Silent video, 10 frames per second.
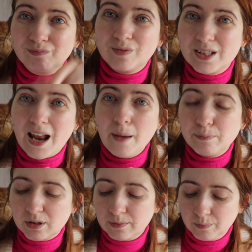
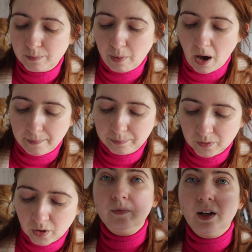steps, but
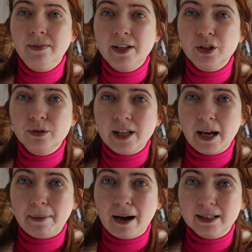they do
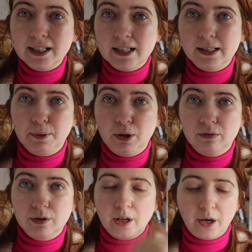say about a
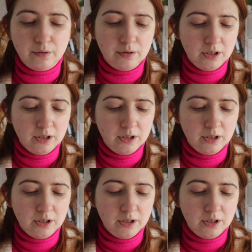teaspoon, so